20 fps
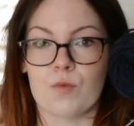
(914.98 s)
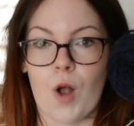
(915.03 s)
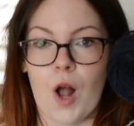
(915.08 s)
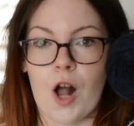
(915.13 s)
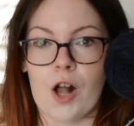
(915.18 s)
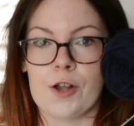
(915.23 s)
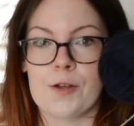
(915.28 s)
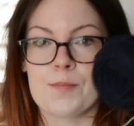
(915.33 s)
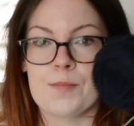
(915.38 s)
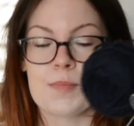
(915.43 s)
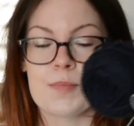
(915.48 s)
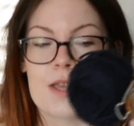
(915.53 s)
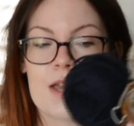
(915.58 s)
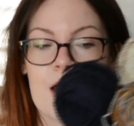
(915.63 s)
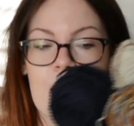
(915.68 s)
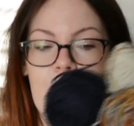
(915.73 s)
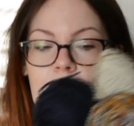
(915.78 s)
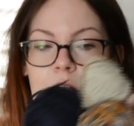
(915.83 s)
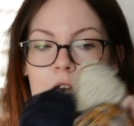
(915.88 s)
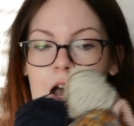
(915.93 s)
wrong.
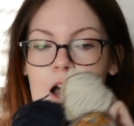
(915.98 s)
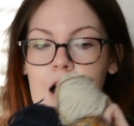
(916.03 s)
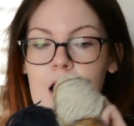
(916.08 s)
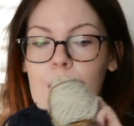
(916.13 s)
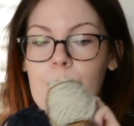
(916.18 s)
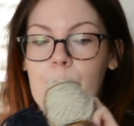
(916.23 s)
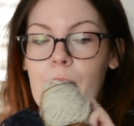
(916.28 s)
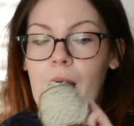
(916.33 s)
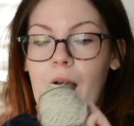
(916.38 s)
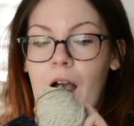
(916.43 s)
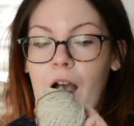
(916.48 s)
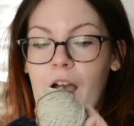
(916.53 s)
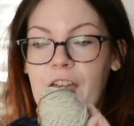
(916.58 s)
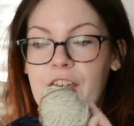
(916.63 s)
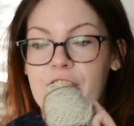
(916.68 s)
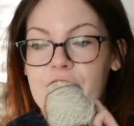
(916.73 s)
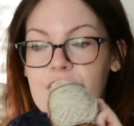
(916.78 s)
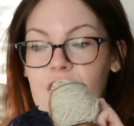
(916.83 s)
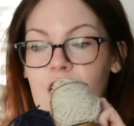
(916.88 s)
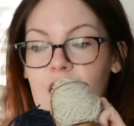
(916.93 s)
I
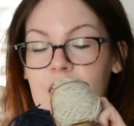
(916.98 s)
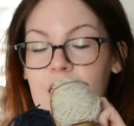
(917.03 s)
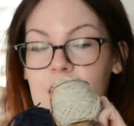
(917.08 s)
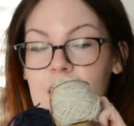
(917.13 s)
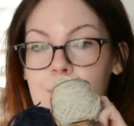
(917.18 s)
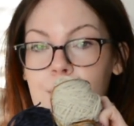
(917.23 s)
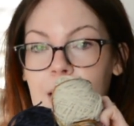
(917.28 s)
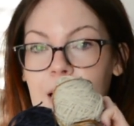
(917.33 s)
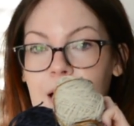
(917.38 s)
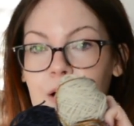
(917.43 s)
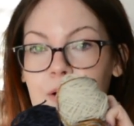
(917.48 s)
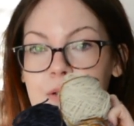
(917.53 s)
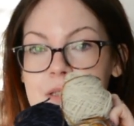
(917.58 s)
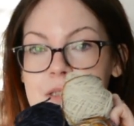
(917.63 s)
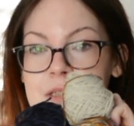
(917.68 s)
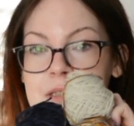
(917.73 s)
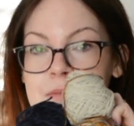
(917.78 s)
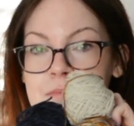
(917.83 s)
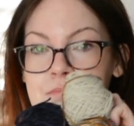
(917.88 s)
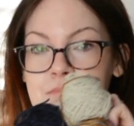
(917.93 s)
thought about
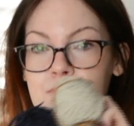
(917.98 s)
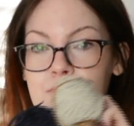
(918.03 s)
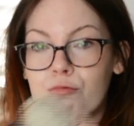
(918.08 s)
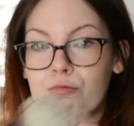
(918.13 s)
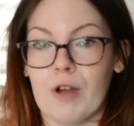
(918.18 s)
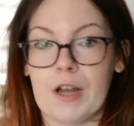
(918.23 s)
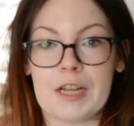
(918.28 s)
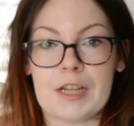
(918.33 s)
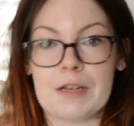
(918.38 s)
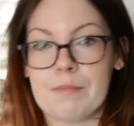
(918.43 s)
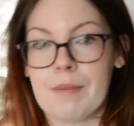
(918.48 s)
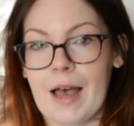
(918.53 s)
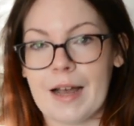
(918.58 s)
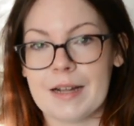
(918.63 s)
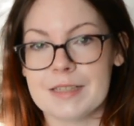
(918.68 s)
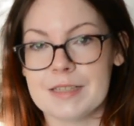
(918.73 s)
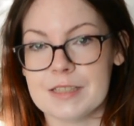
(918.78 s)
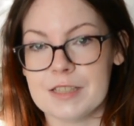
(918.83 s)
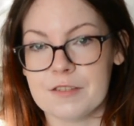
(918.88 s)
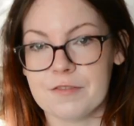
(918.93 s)
running back
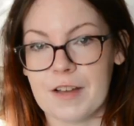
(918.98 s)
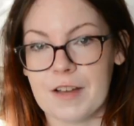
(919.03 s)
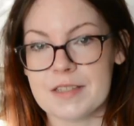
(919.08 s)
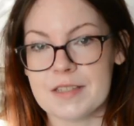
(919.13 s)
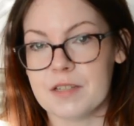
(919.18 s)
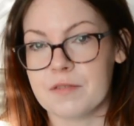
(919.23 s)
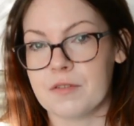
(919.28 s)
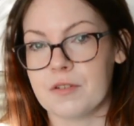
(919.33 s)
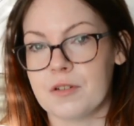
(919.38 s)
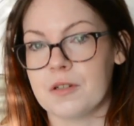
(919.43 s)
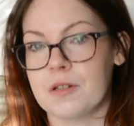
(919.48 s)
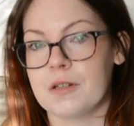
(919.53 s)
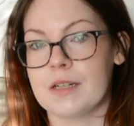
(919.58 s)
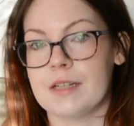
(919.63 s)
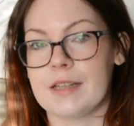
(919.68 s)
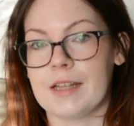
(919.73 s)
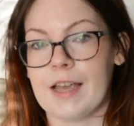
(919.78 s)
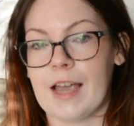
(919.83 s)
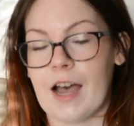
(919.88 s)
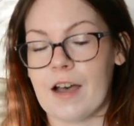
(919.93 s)
to the festival
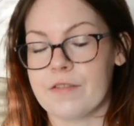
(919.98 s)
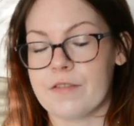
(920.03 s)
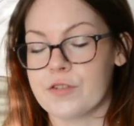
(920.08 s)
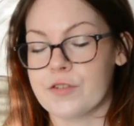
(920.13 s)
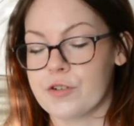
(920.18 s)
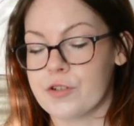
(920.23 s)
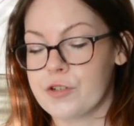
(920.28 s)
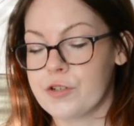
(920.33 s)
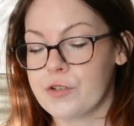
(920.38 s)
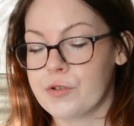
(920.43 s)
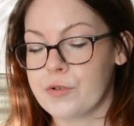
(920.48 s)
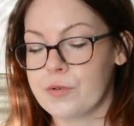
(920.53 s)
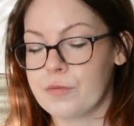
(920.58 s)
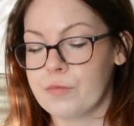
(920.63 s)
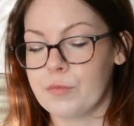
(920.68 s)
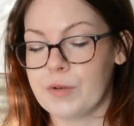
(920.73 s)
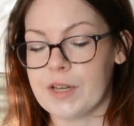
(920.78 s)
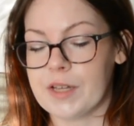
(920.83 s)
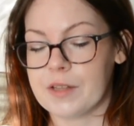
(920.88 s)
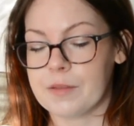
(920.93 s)
in the
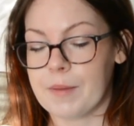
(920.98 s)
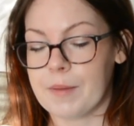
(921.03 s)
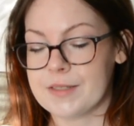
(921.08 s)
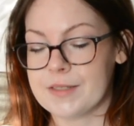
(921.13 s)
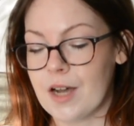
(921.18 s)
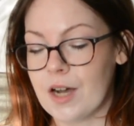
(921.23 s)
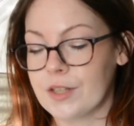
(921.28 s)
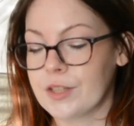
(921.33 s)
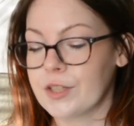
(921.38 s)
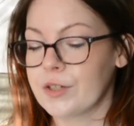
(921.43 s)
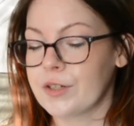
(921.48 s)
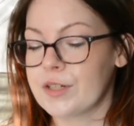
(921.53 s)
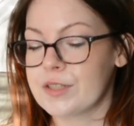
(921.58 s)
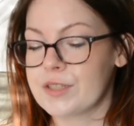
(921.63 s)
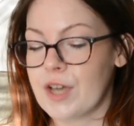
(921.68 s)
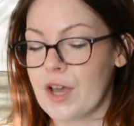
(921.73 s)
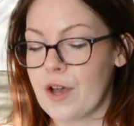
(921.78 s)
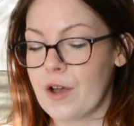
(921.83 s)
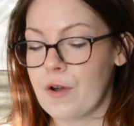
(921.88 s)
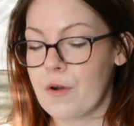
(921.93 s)
afternoon with my toddler in
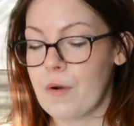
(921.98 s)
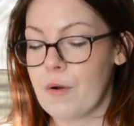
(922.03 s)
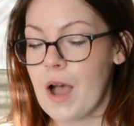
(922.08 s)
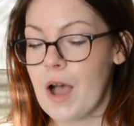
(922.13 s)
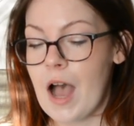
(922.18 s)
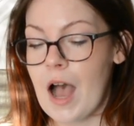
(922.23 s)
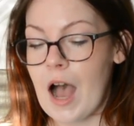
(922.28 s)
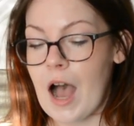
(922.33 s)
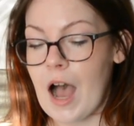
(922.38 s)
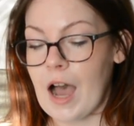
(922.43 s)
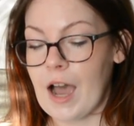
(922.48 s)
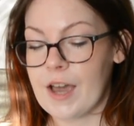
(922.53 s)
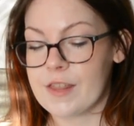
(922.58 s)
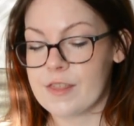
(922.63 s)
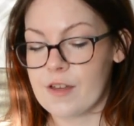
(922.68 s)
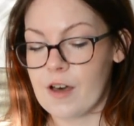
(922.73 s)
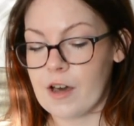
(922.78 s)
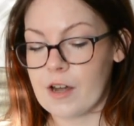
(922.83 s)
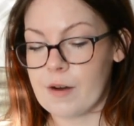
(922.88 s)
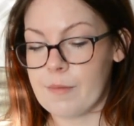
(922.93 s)
tow. I
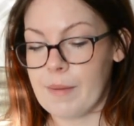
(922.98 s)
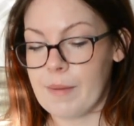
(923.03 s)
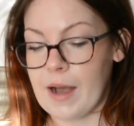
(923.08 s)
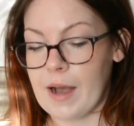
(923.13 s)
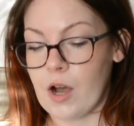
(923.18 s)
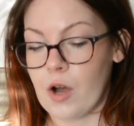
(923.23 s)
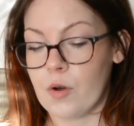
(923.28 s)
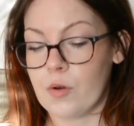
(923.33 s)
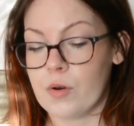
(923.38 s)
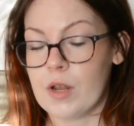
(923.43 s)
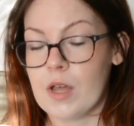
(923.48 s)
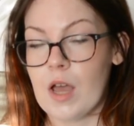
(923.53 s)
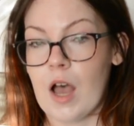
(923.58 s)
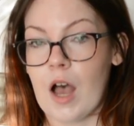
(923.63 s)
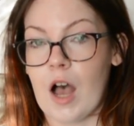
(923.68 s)
thought about